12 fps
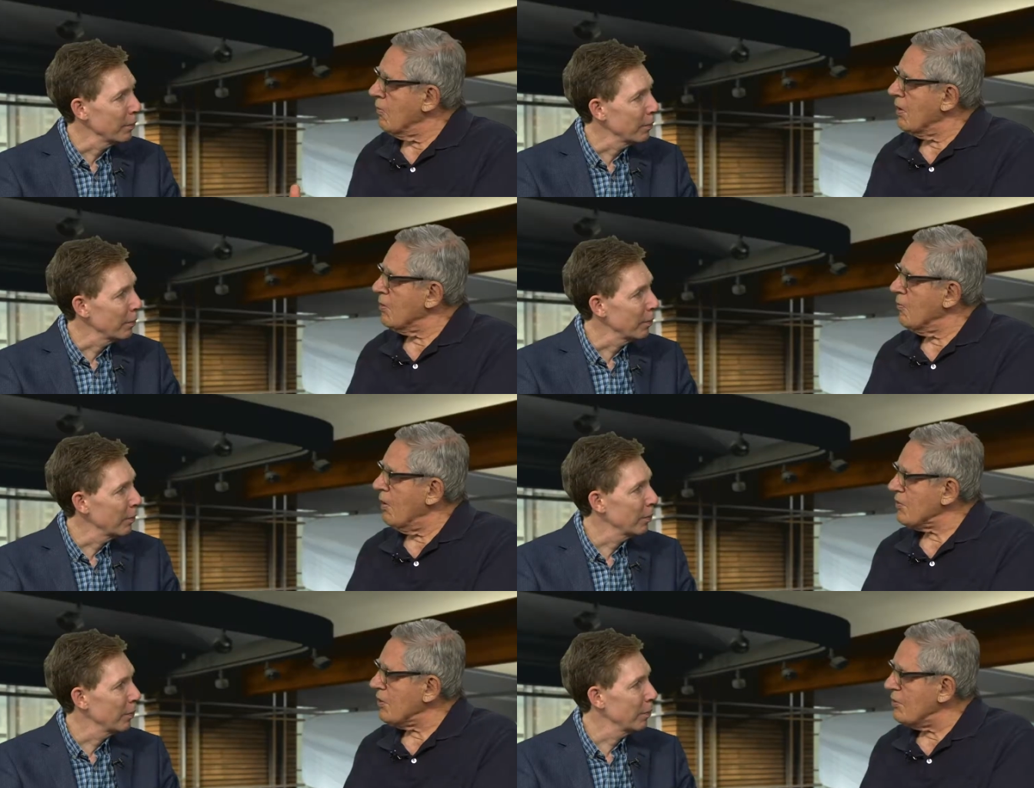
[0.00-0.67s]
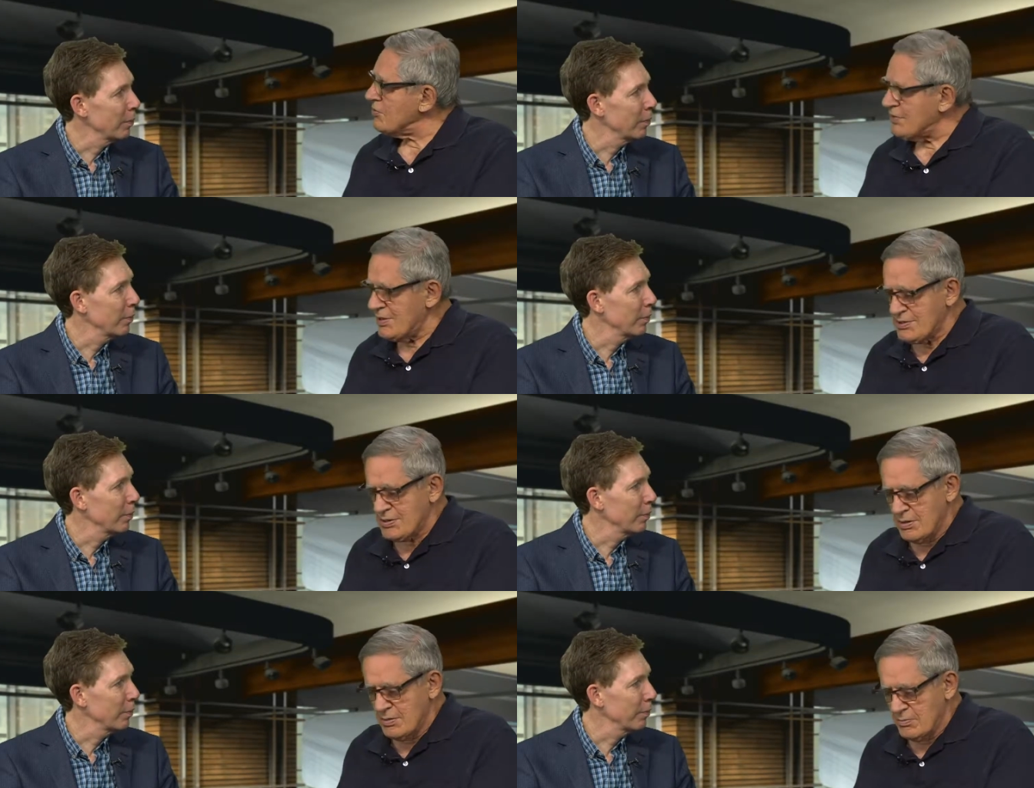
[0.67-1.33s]
Speaker 1: Well, what goes
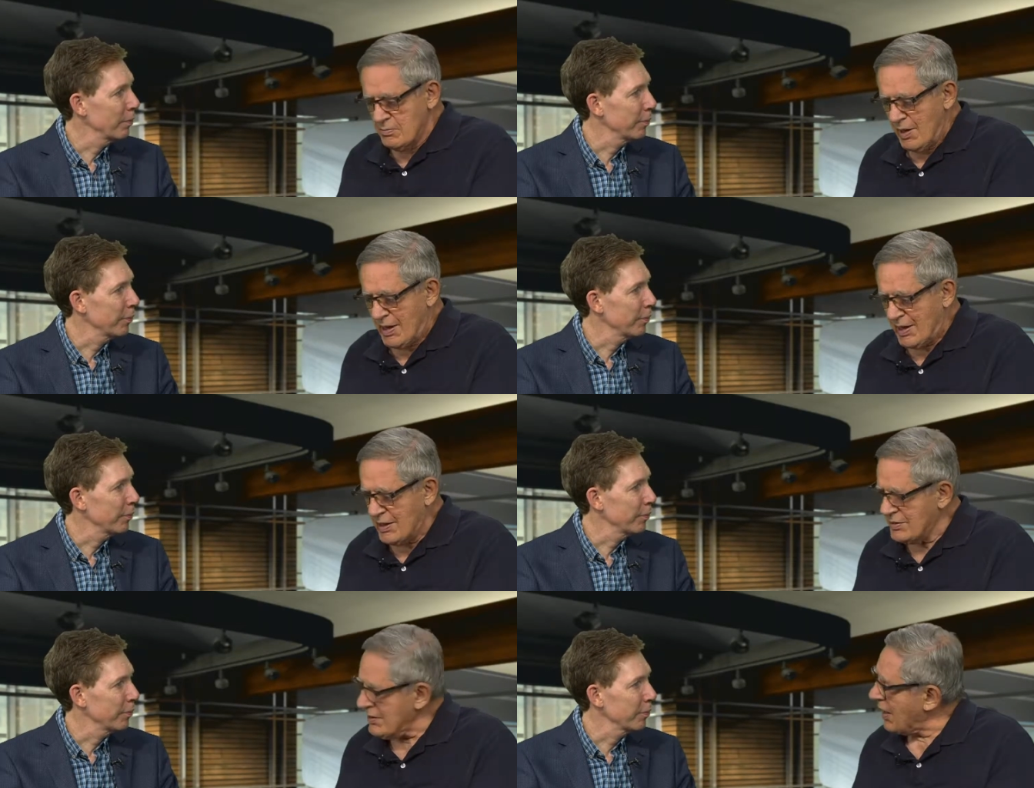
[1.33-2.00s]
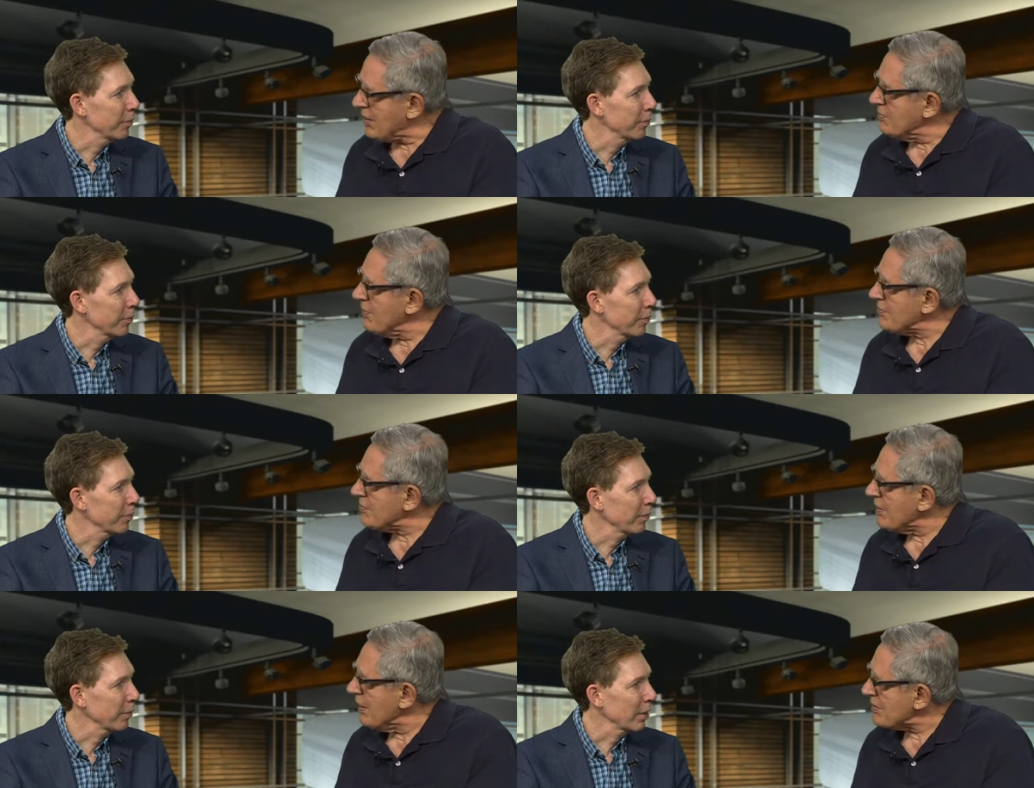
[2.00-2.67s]
into making a
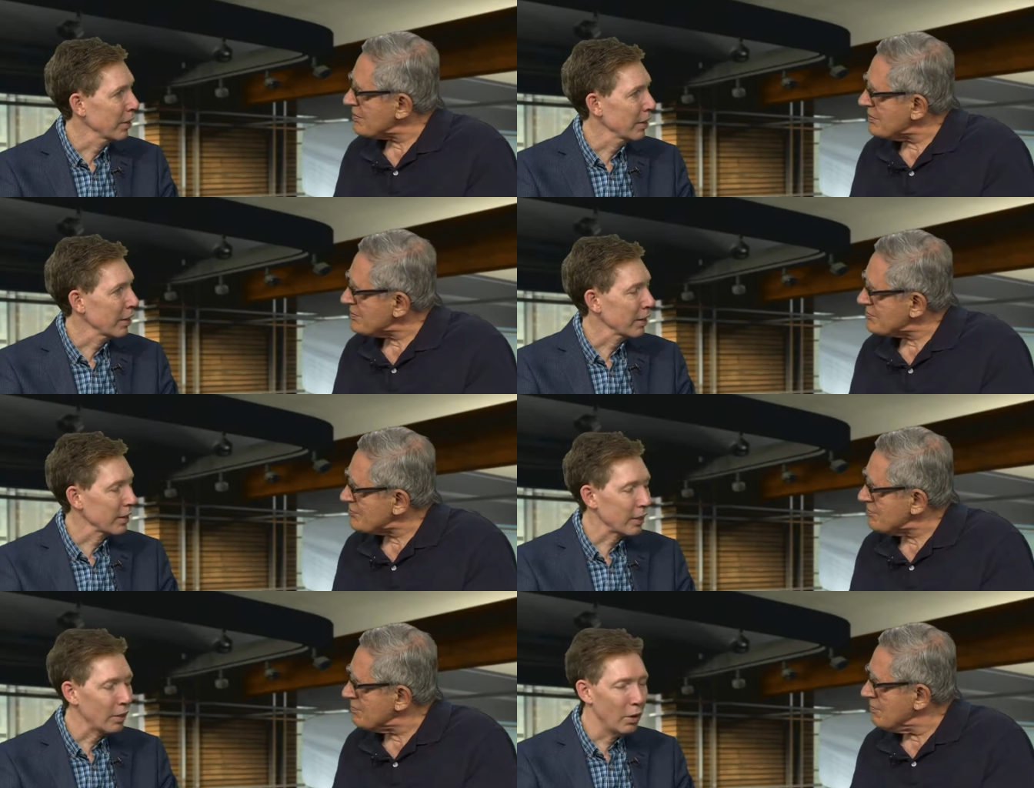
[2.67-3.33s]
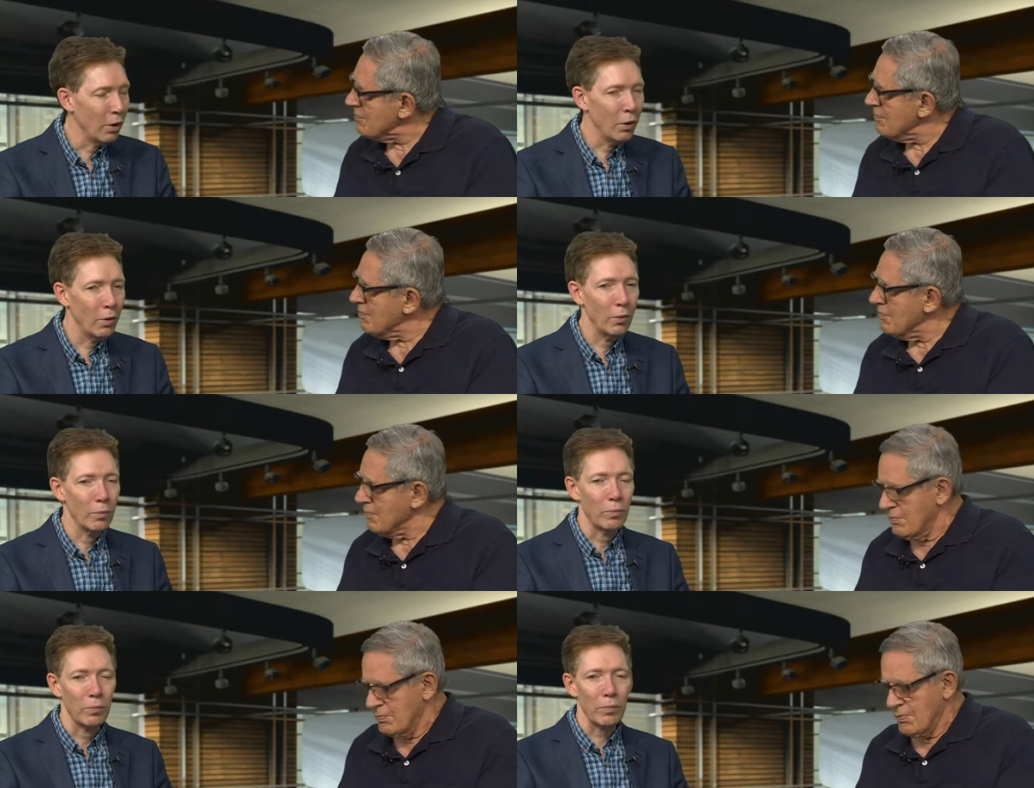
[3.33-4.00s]
documentary like this?
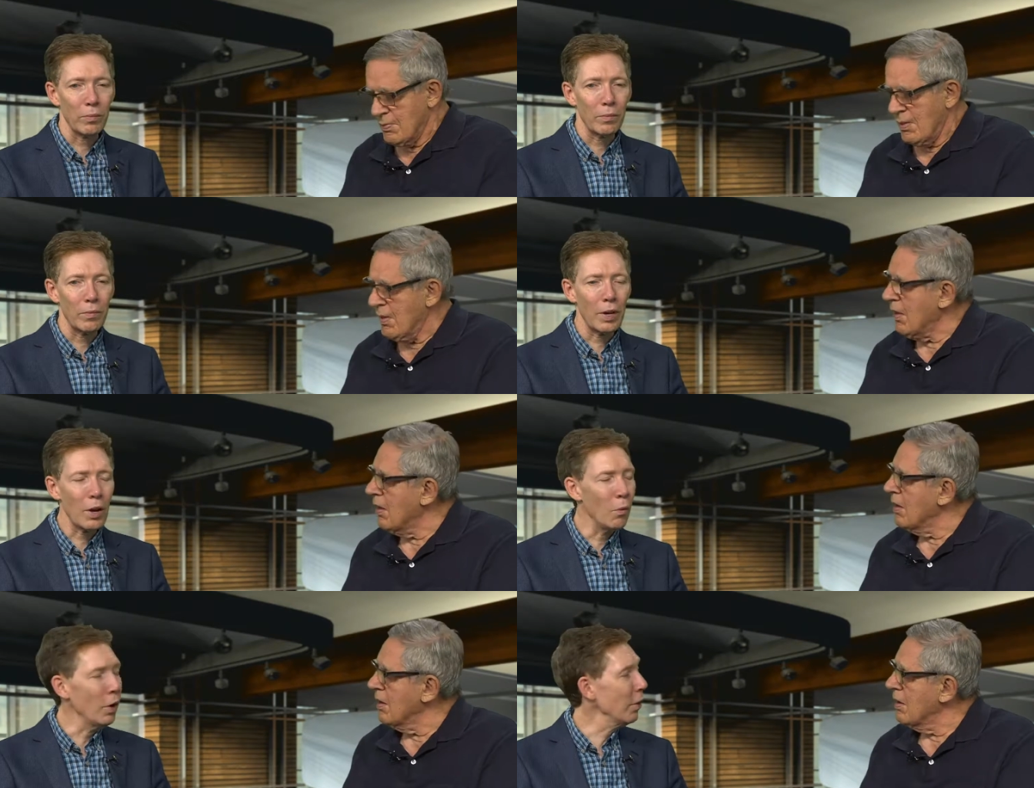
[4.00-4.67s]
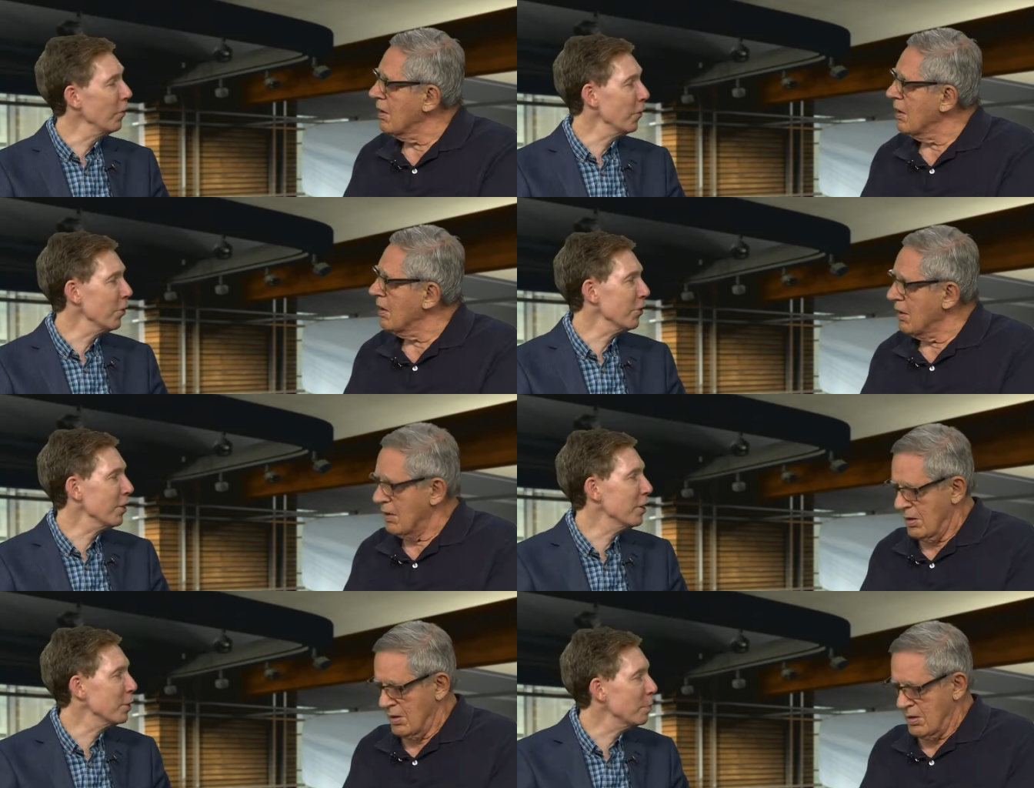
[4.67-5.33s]
Speaker 2: Oh, well, the
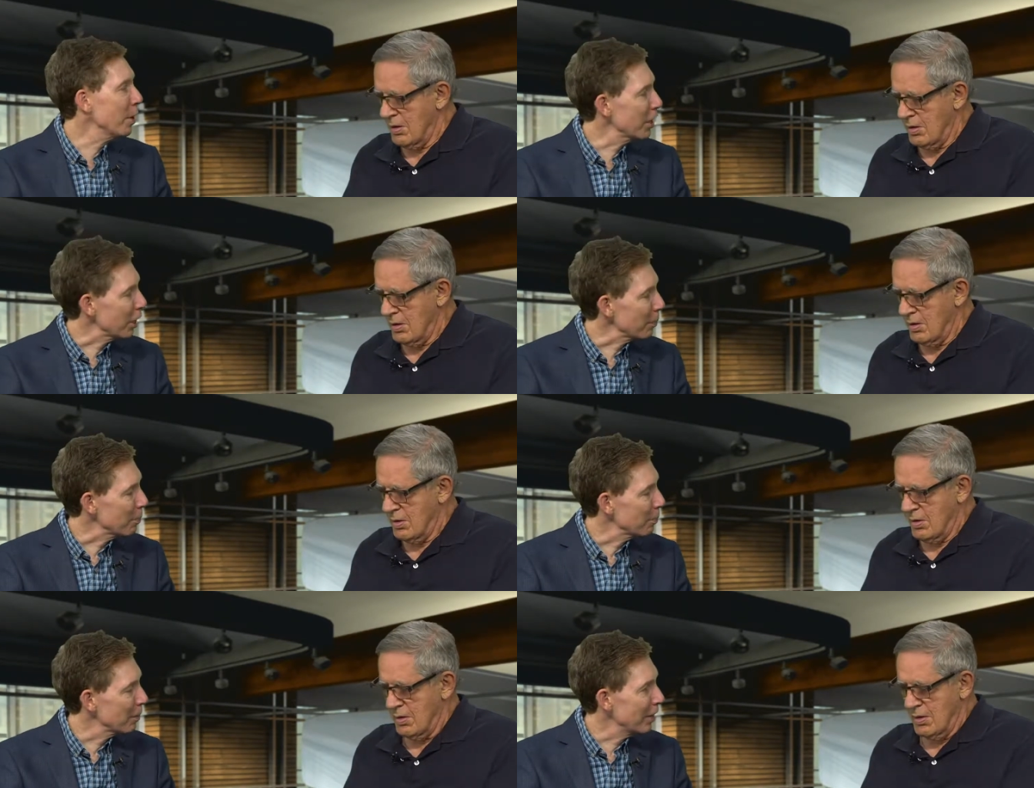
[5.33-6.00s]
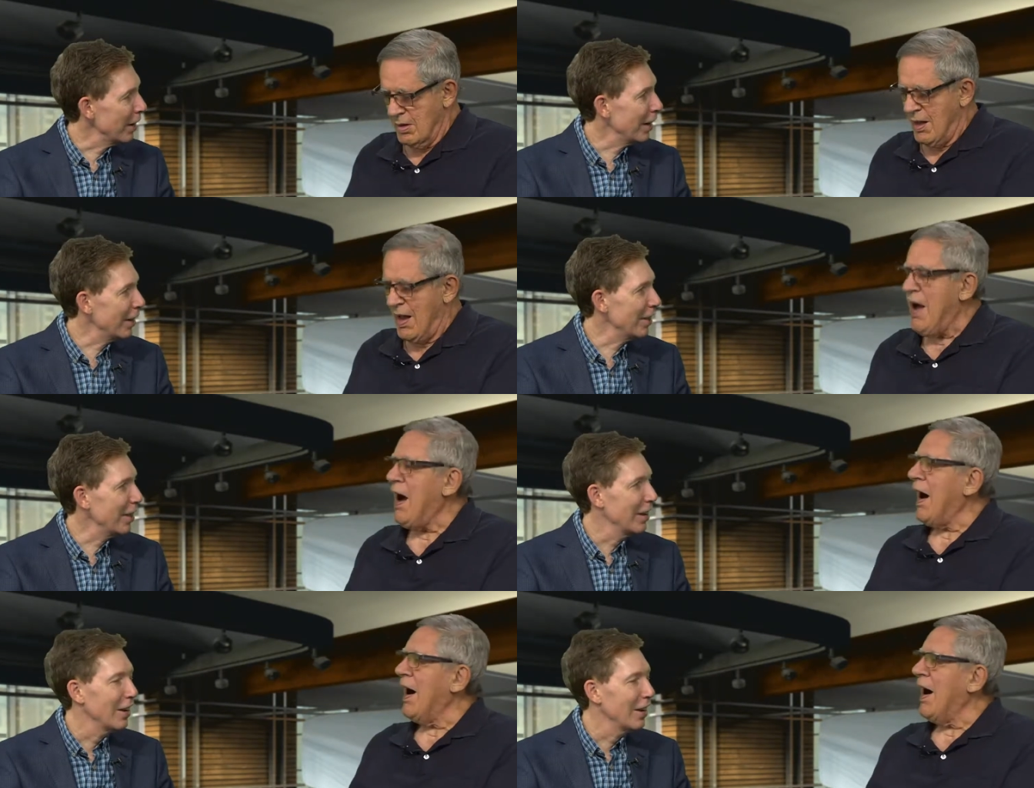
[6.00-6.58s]
first thing is money. And